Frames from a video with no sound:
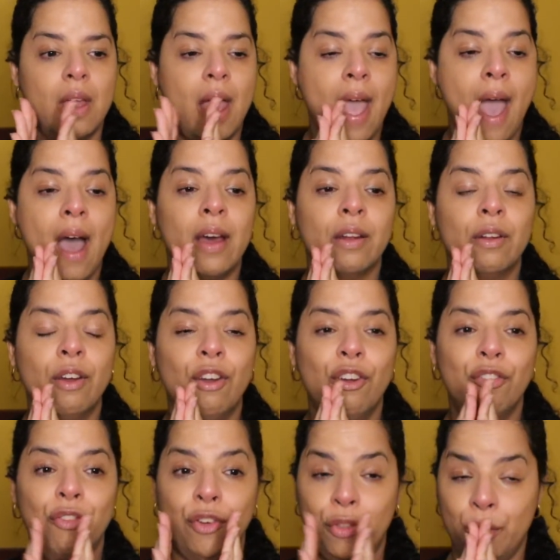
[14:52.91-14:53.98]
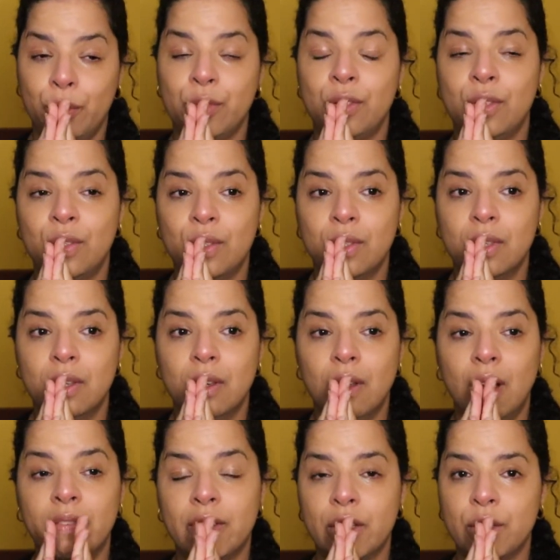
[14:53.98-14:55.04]
And for those
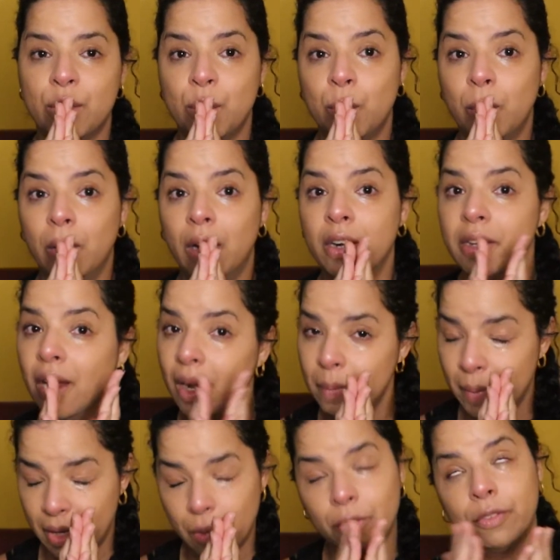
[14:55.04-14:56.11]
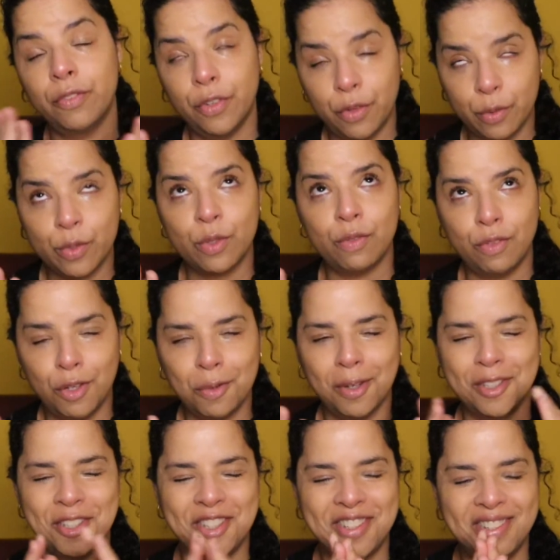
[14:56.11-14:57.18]
of us who are not, my, or for those of you,
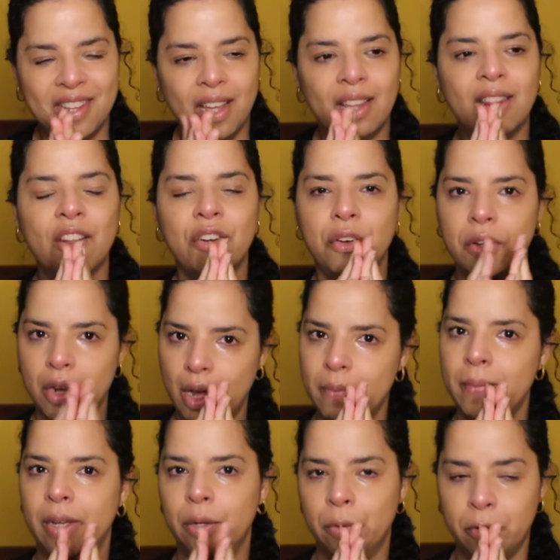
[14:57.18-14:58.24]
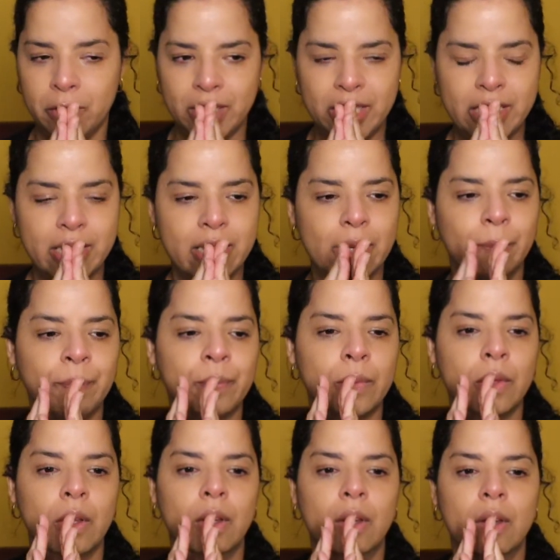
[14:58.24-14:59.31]
I should say, that are not minorities,
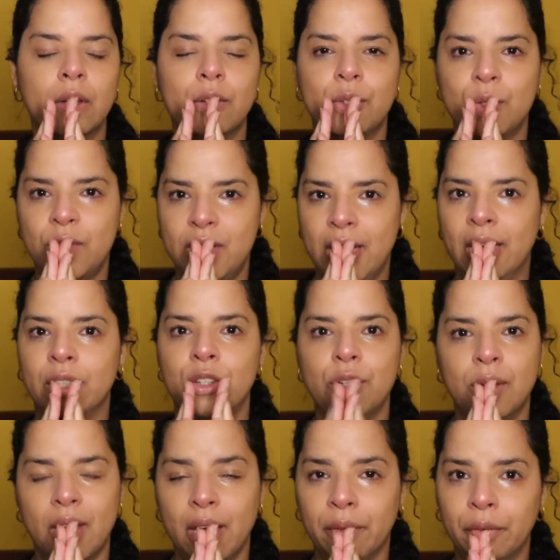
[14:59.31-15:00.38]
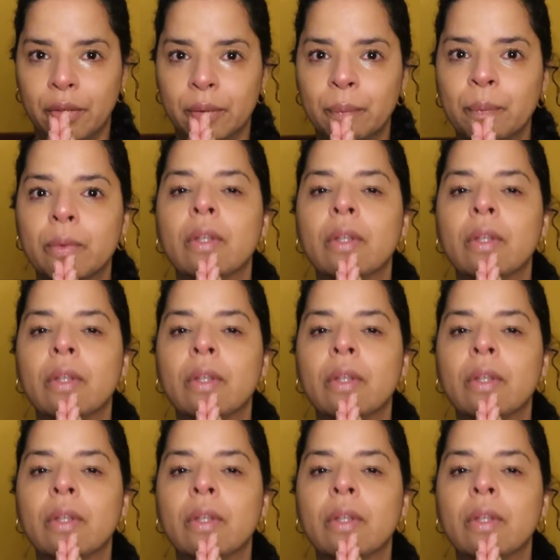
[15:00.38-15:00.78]
to stand together.